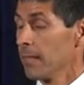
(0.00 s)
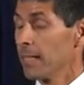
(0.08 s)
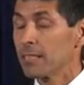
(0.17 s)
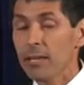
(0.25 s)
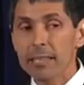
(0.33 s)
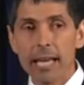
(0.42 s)

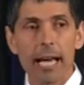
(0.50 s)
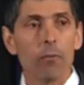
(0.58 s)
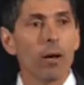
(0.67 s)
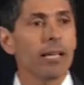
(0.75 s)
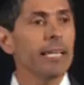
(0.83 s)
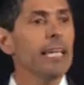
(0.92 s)
And so I thought,
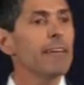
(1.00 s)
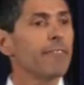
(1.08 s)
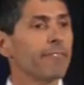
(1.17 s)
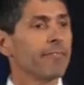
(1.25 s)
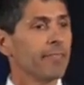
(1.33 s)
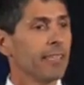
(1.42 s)
well,
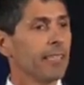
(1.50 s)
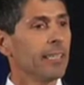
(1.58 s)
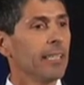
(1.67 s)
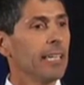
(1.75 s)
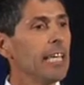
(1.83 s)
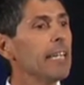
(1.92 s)

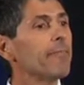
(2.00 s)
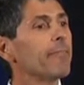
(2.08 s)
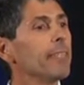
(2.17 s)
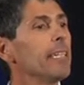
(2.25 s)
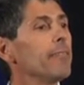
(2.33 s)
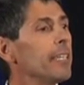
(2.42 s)

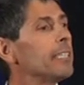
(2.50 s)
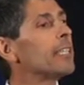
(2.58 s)
is